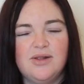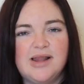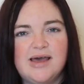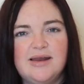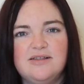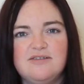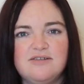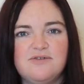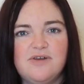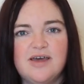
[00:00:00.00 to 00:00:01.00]
online and
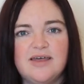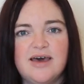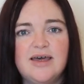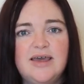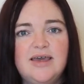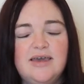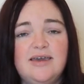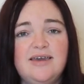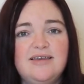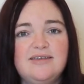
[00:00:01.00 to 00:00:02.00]
stuff like that.
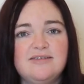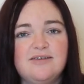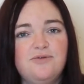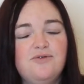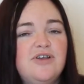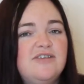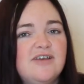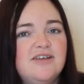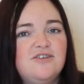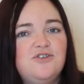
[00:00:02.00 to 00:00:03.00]
It is a free
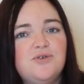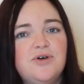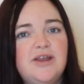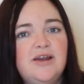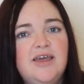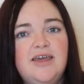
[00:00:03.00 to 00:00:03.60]
site to join.